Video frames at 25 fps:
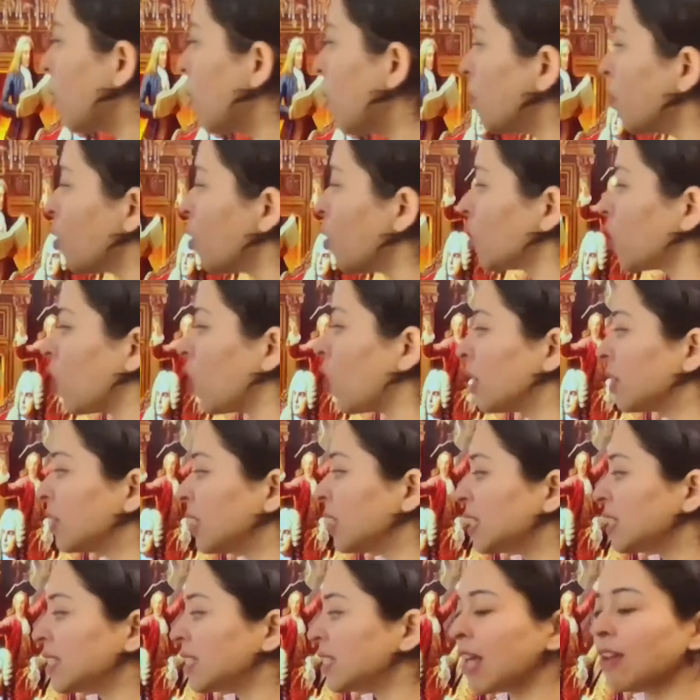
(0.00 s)
more on the
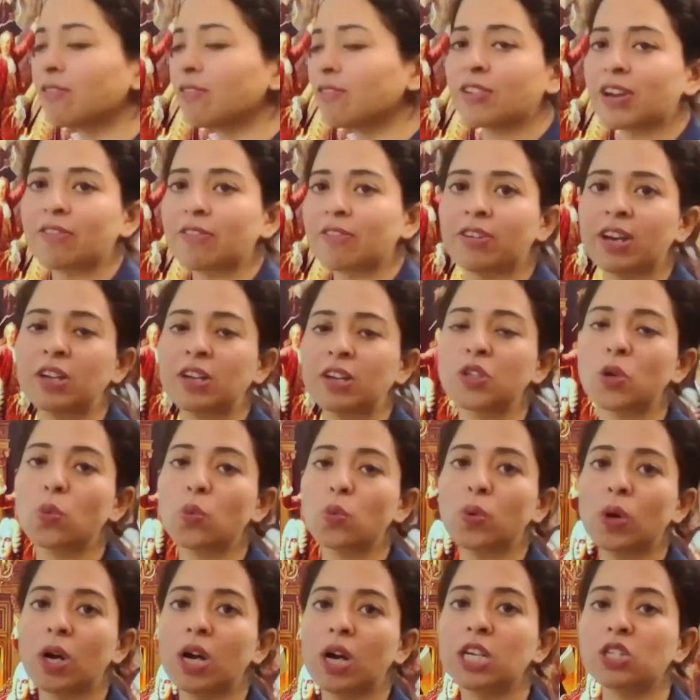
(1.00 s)
self-referential
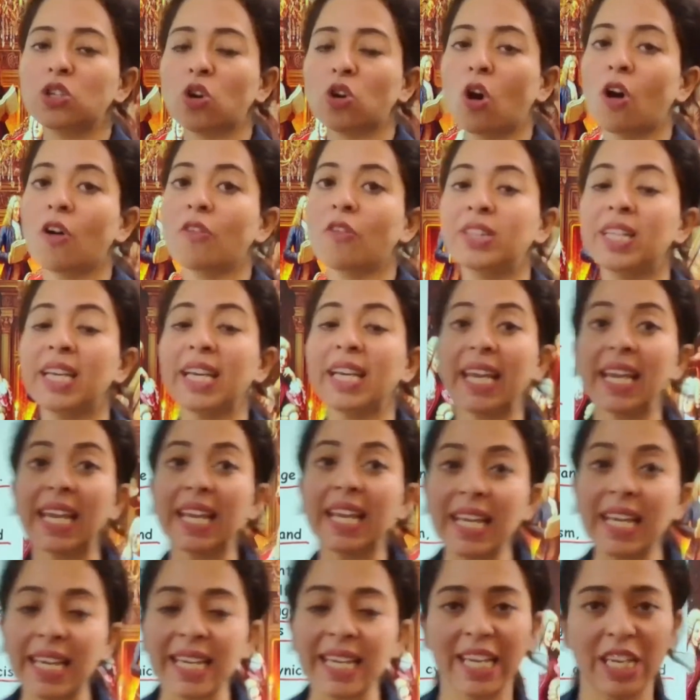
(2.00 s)
world of the
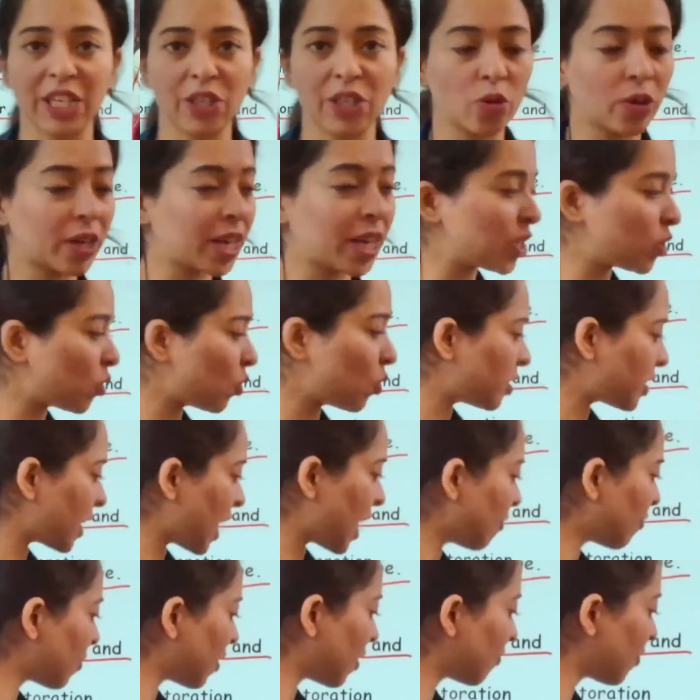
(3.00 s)
elite. Okay, so
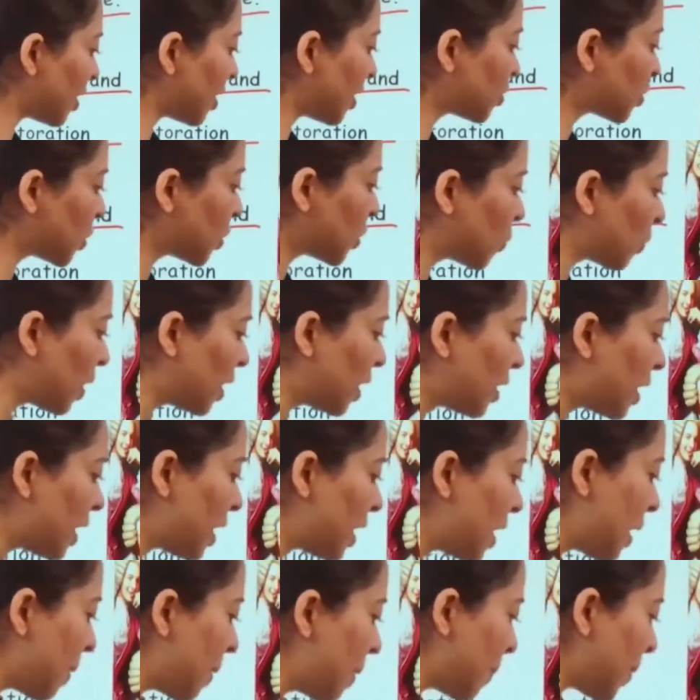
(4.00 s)
self-referential world
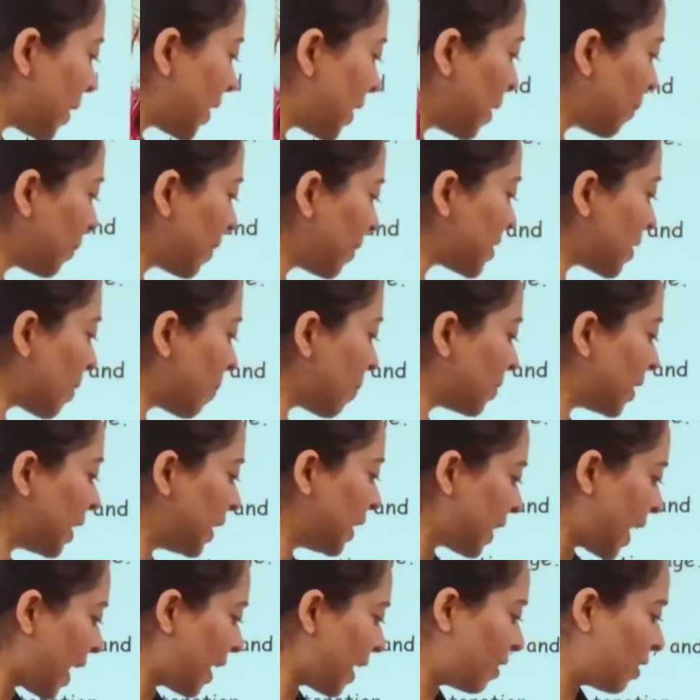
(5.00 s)
matlab is something
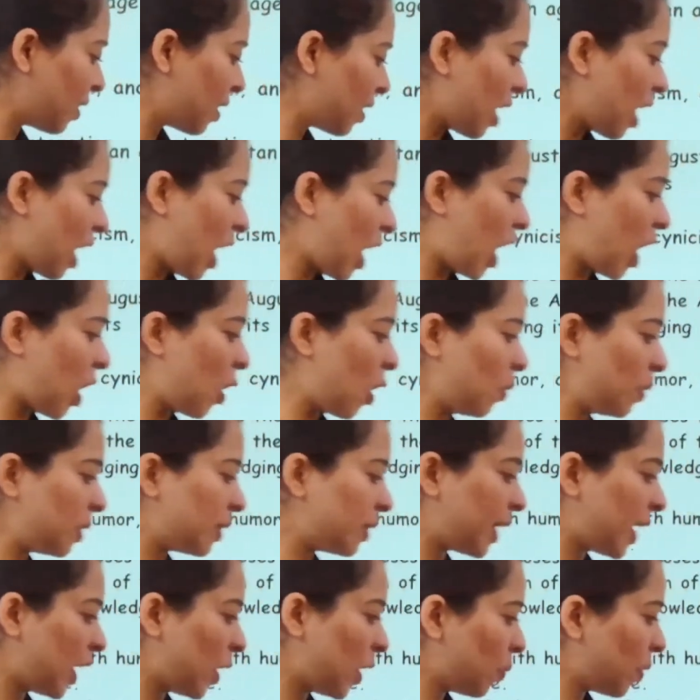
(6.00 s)
that how
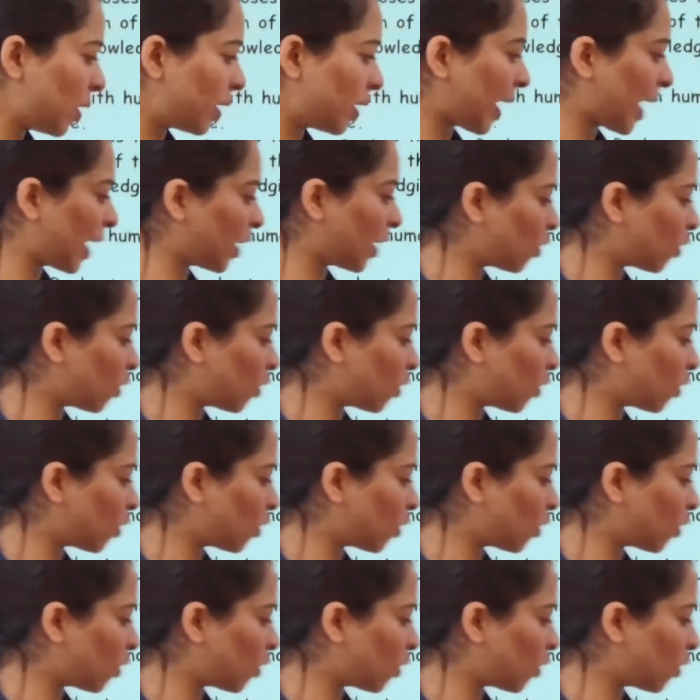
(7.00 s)
they were kind